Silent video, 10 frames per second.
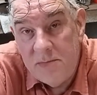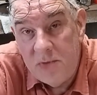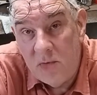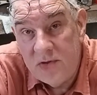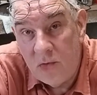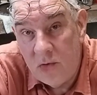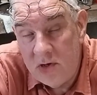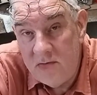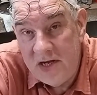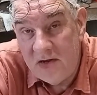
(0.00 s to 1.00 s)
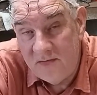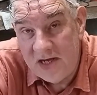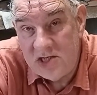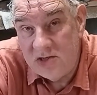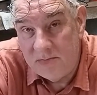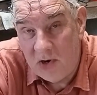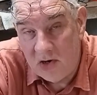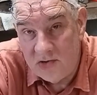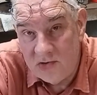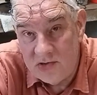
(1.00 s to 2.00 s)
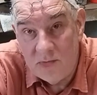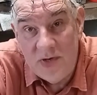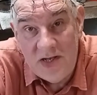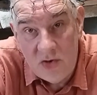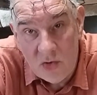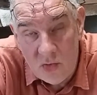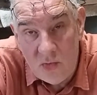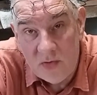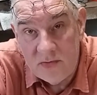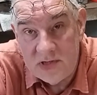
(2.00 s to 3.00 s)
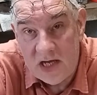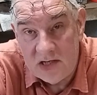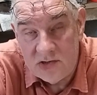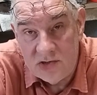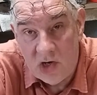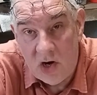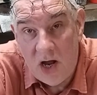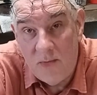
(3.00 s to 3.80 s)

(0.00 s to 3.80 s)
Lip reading: But with ordinary conventional power tools, we know what those hazards are,